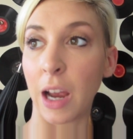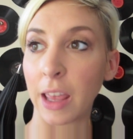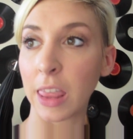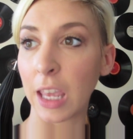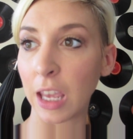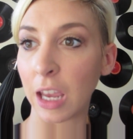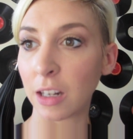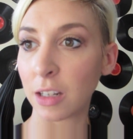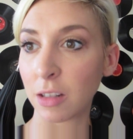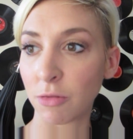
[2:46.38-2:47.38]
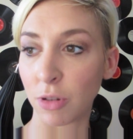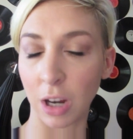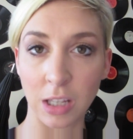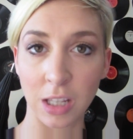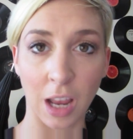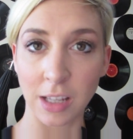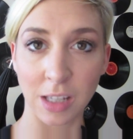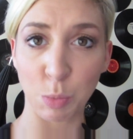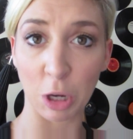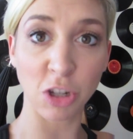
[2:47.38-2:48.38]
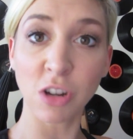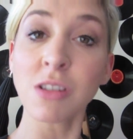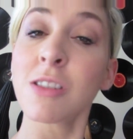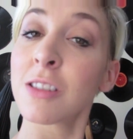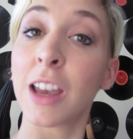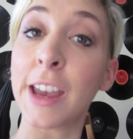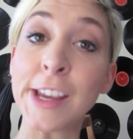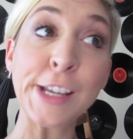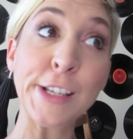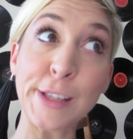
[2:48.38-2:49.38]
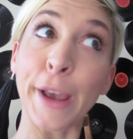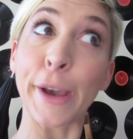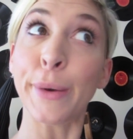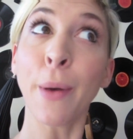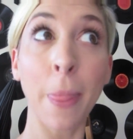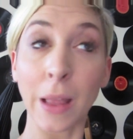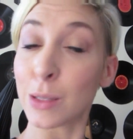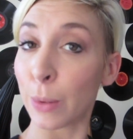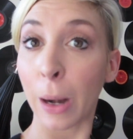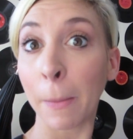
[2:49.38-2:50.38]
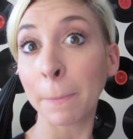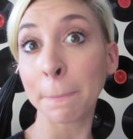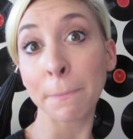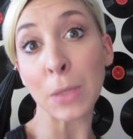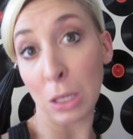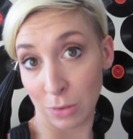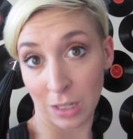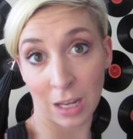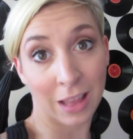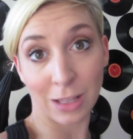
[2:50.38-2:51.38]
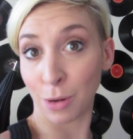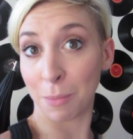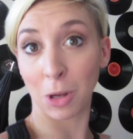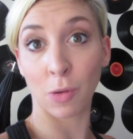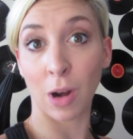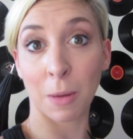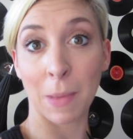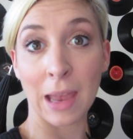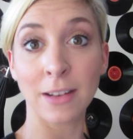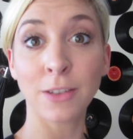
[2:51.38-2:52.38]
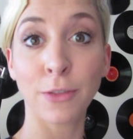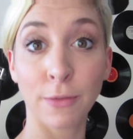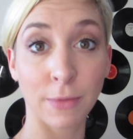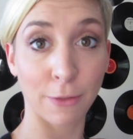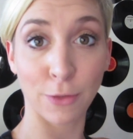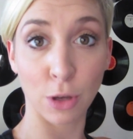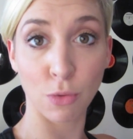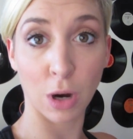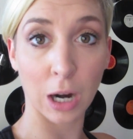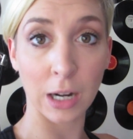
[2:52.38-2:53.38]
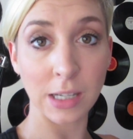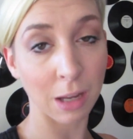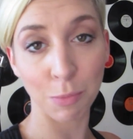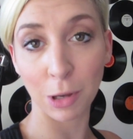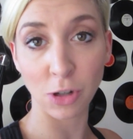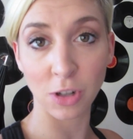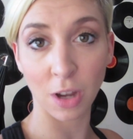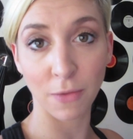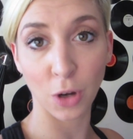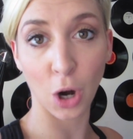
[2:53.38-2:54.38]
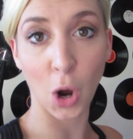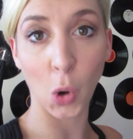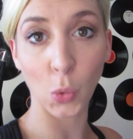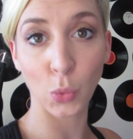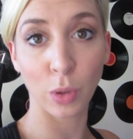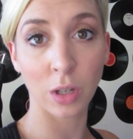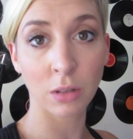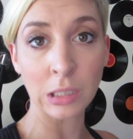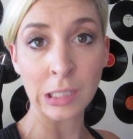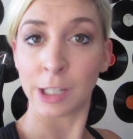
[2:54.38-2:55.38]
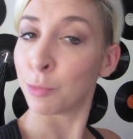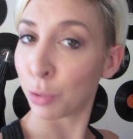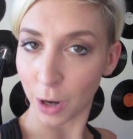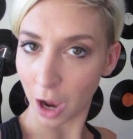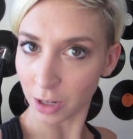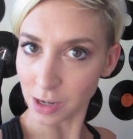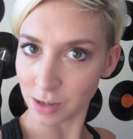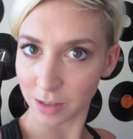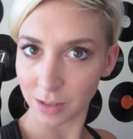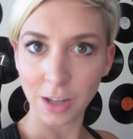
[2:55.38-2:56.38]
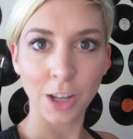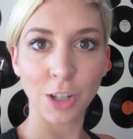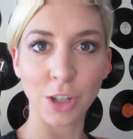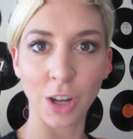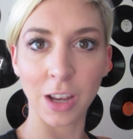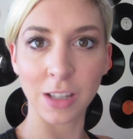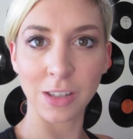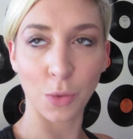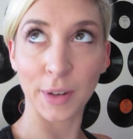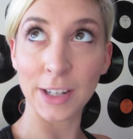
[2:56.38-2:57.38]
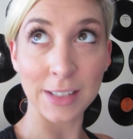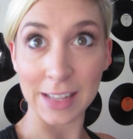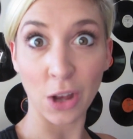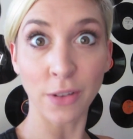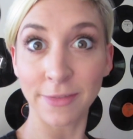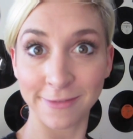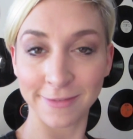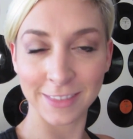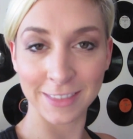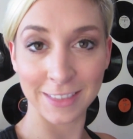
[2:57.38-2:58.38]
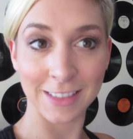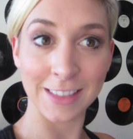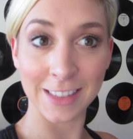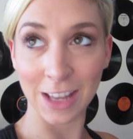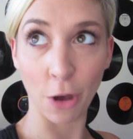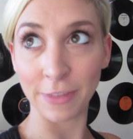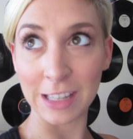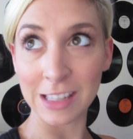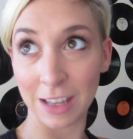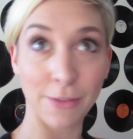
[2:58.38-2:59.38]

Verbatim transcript: I think it creates the nicest pictures. So that's what I'm using and that's what I'm going to recommend if you are taking pictures of your own product, just or yourself, mm, selfies,